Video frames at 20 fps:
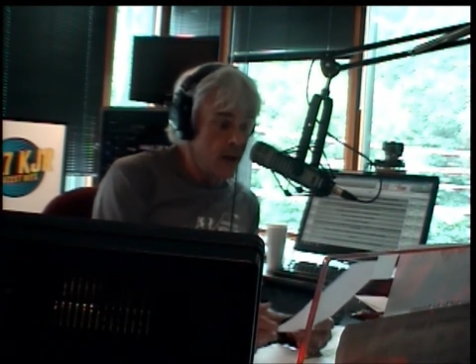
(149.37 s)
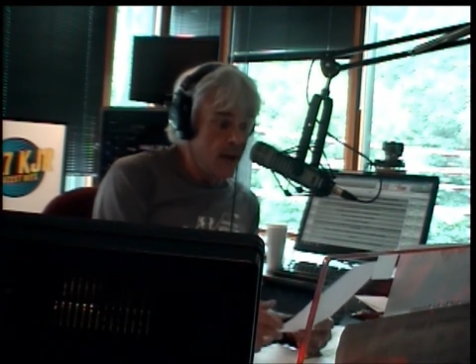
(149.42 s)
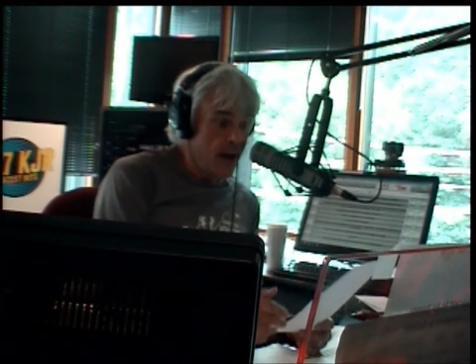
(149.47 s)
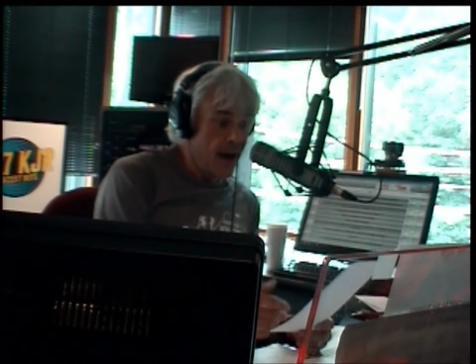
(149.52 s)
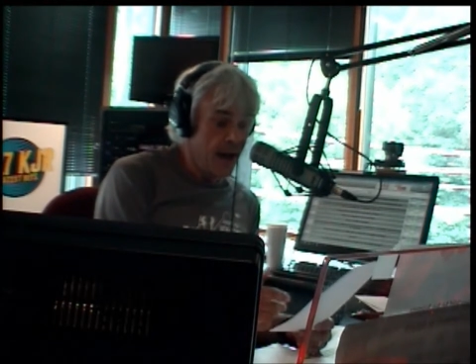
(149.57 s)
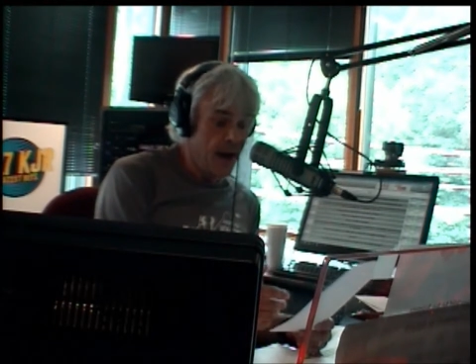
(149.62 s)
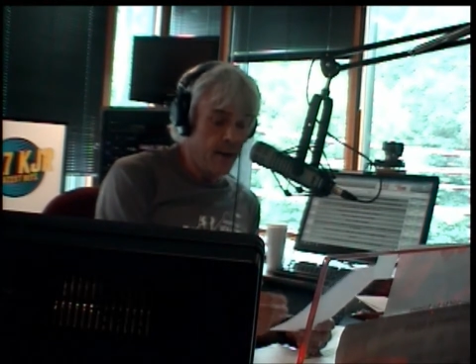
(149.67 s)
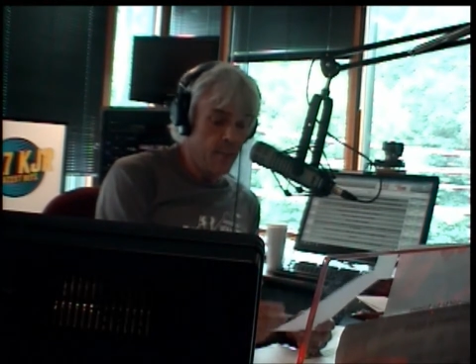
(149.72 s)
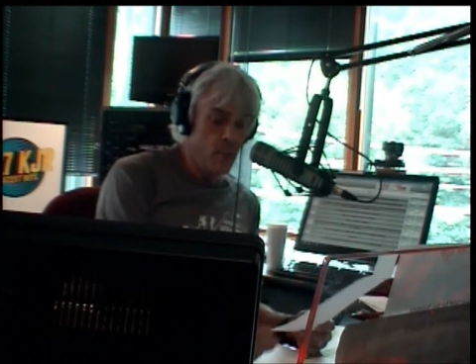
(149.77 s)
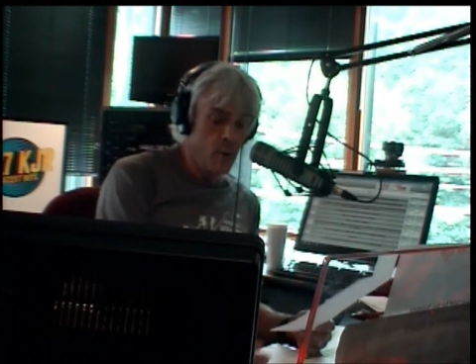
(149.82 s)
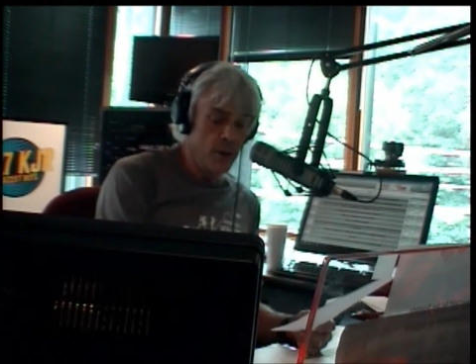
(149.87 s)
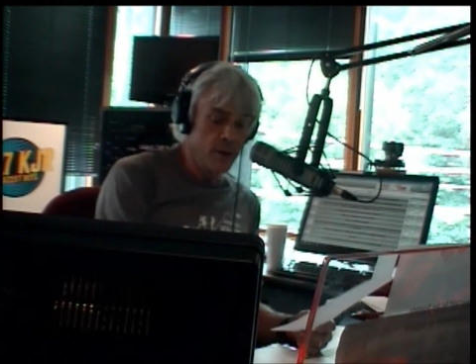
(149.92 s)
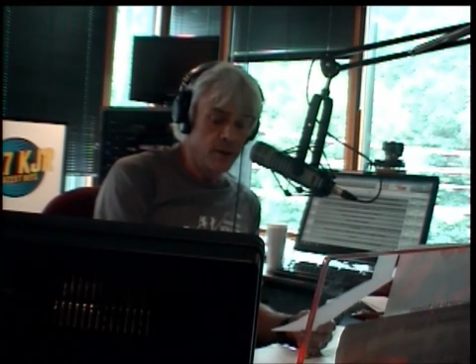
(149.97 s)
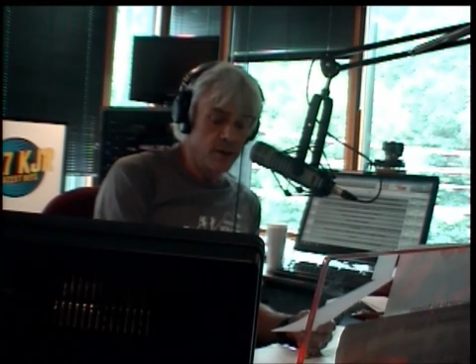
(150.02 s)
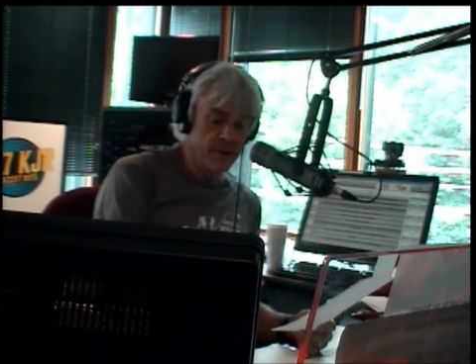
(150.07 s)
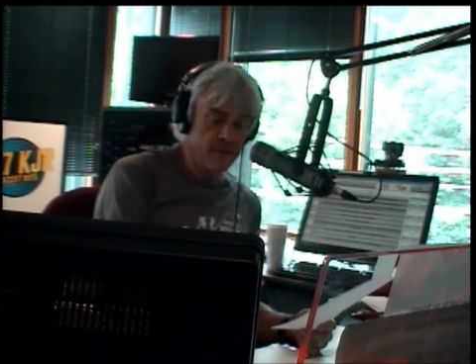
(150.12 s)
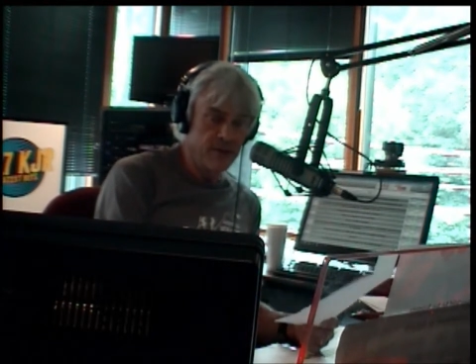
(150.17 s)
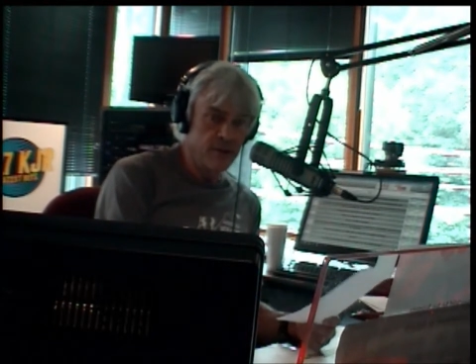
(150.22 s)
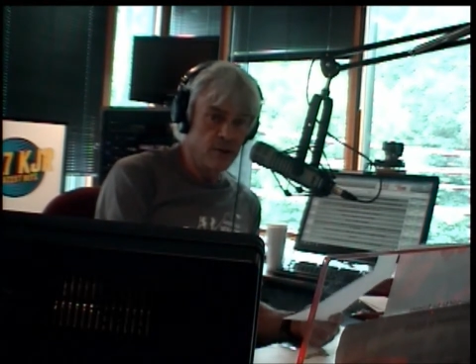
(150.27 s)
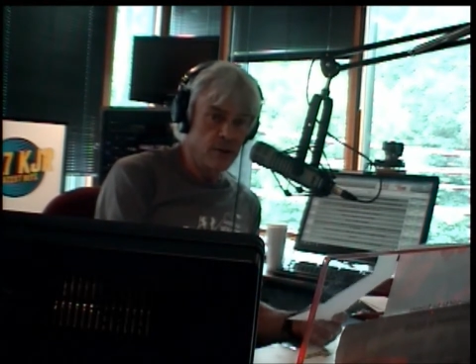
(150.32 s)
and I wondered
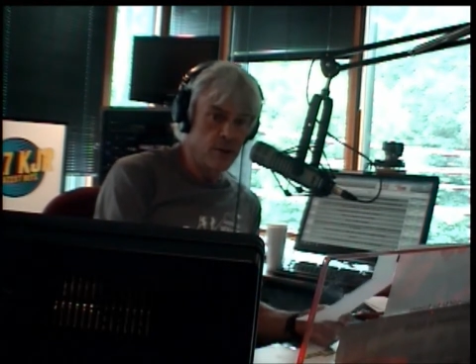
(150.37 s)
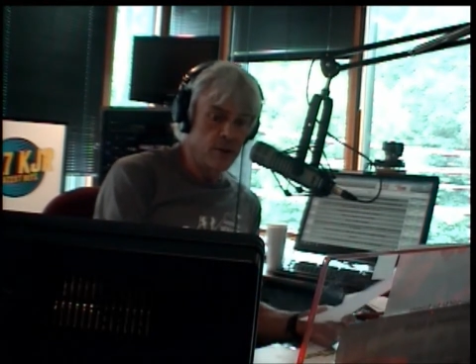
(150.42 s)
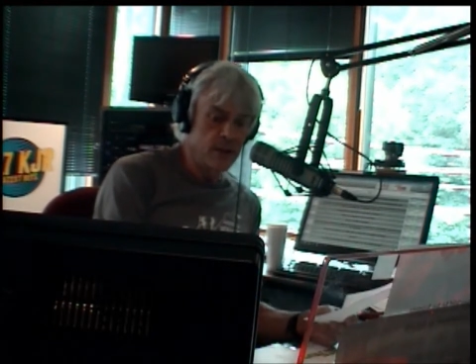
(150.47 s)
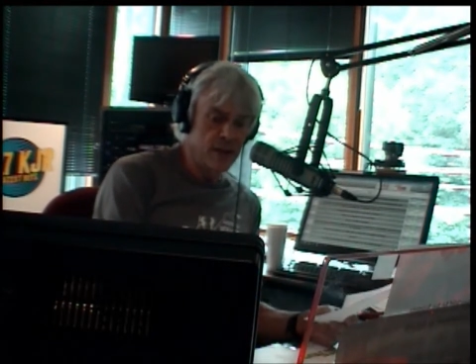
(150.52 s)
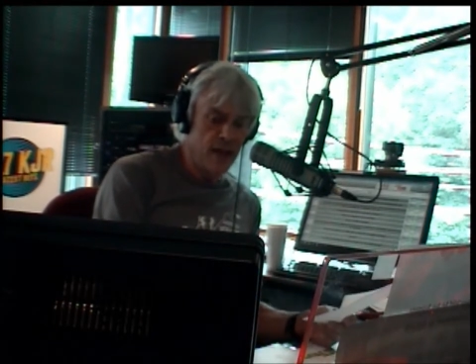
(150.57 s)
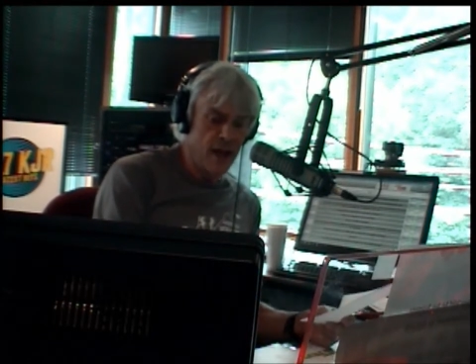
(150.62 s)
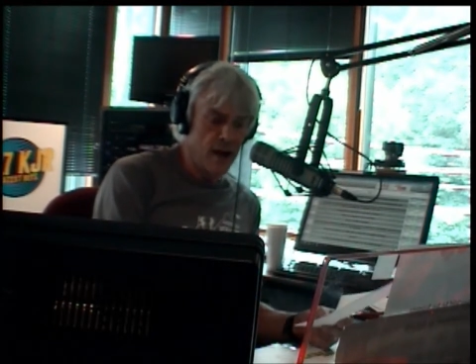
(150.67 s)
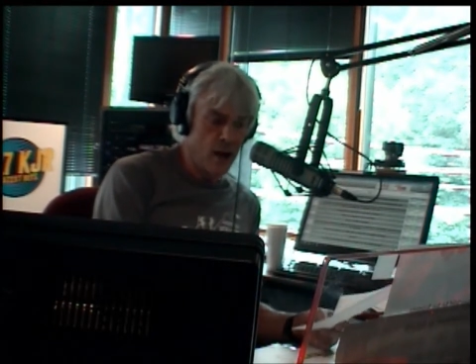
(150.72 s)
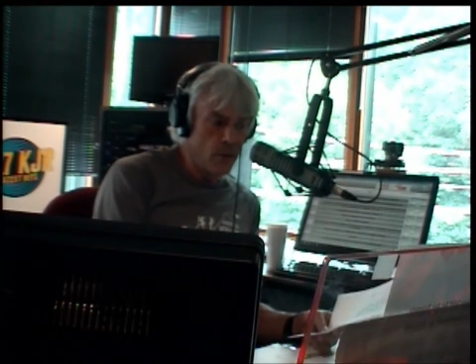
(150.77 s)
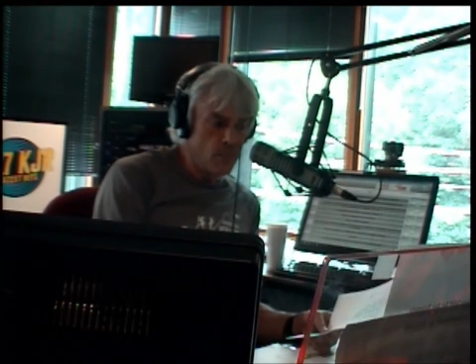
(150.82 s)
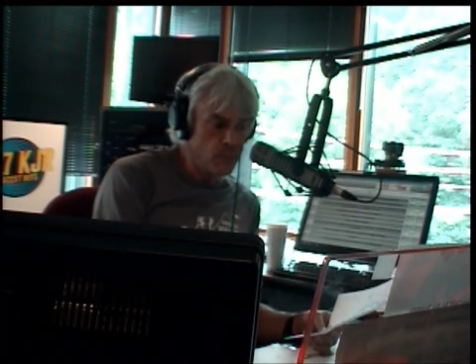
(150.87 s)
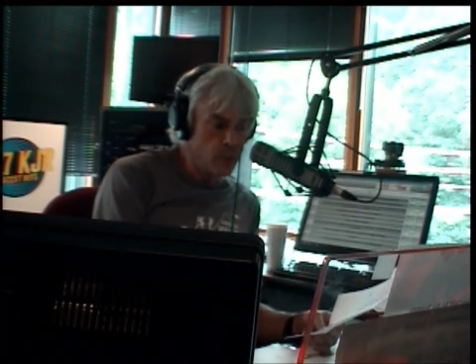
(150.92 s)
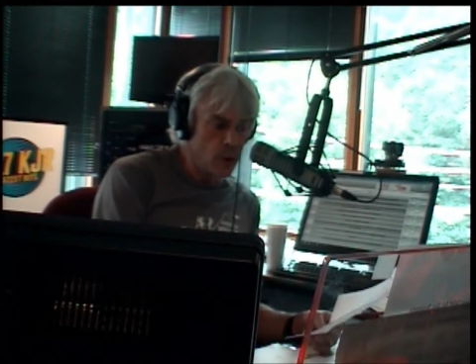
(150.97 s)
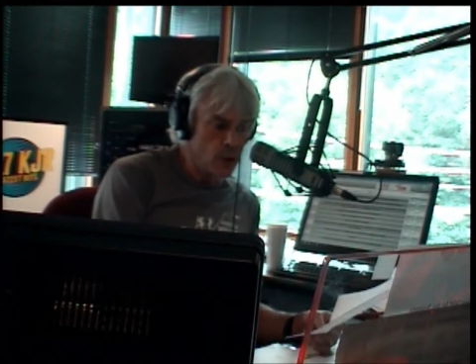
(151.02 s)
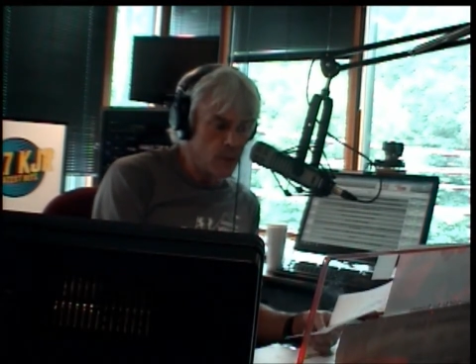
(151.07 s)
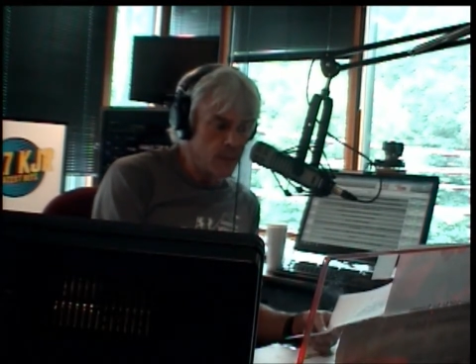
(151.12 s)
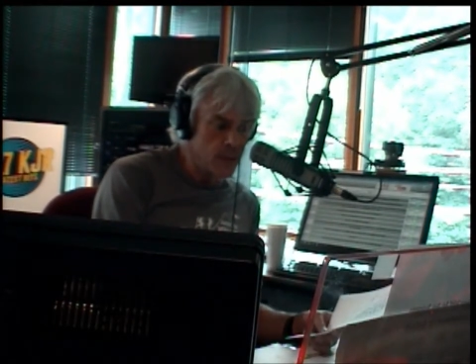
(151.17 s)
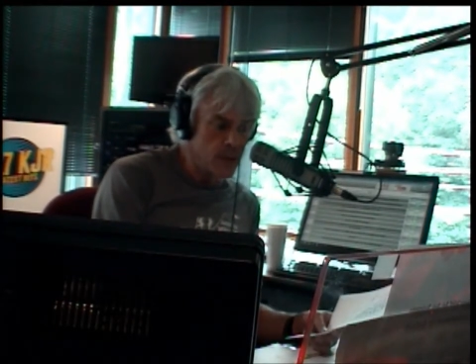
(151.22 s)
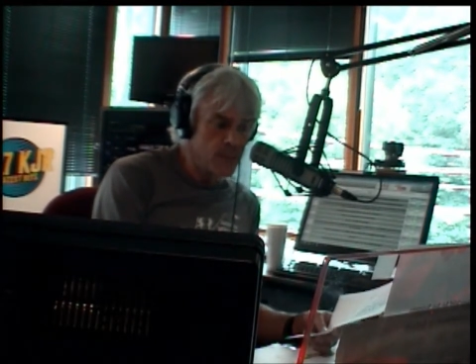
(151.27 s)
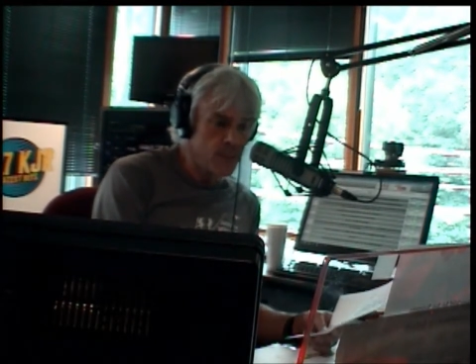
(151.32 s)
if you're doing that on purpose.